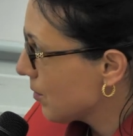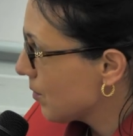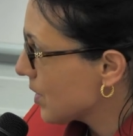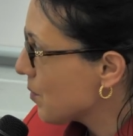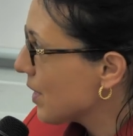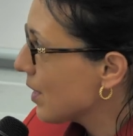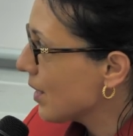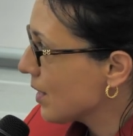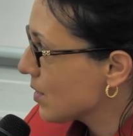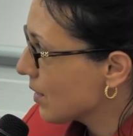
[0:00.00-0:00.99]
Something
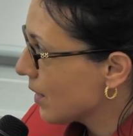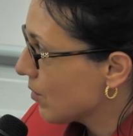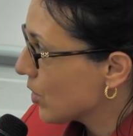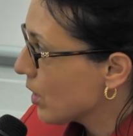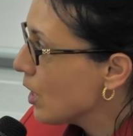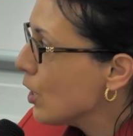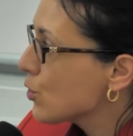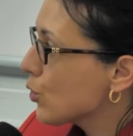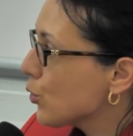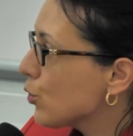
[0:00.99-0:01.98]
creates the gravity.
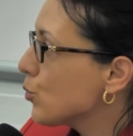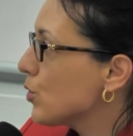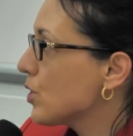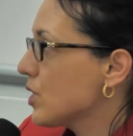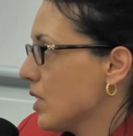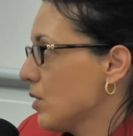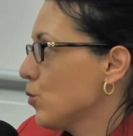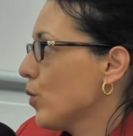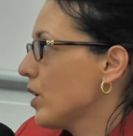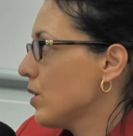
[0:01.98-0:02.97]
So in order to
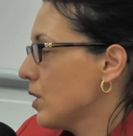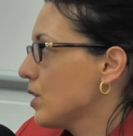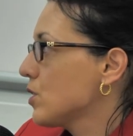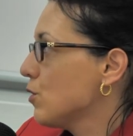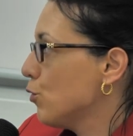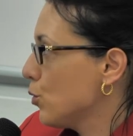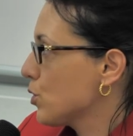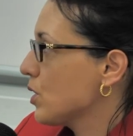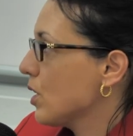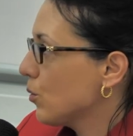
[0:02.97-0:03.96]
understand where things
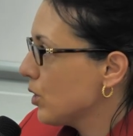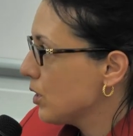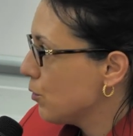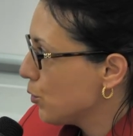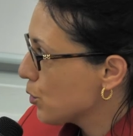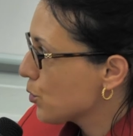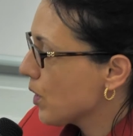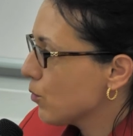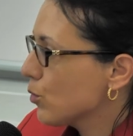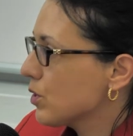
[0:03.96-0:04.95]
diffuse and how they diffuse, we
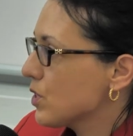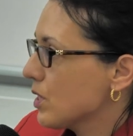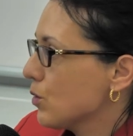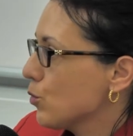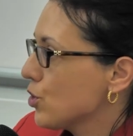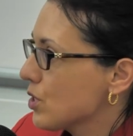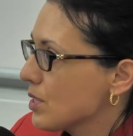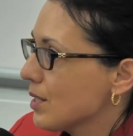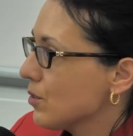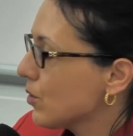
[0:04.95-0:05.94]
have to understand which is the
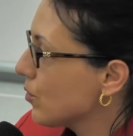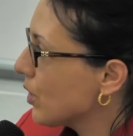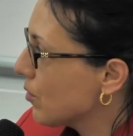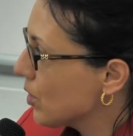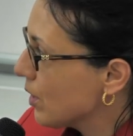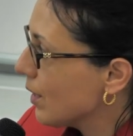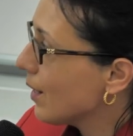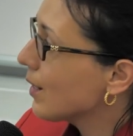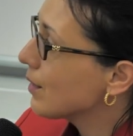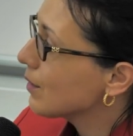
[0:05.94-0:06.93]
center of gravity,
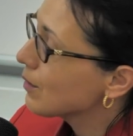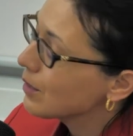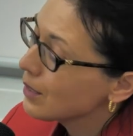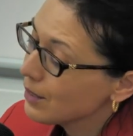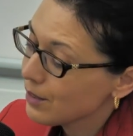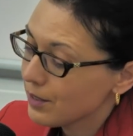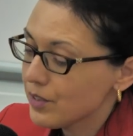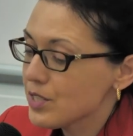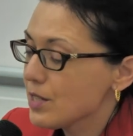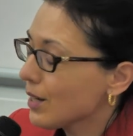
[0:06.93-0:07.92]
and
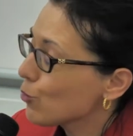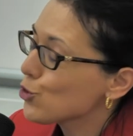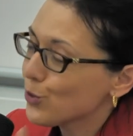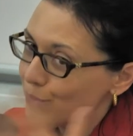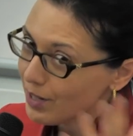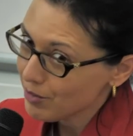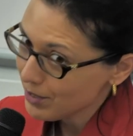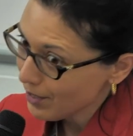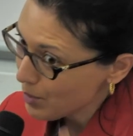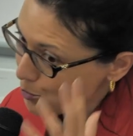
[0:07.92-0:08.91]
there is the cultural
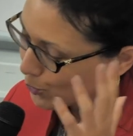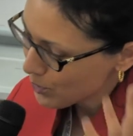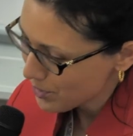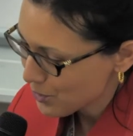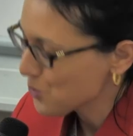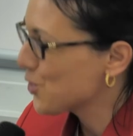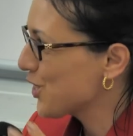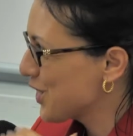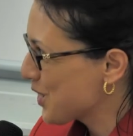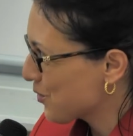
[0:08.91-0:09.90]
gravity hypothesis which
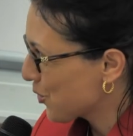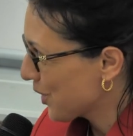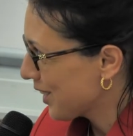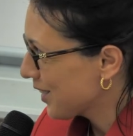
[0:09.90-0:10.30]
exists for that.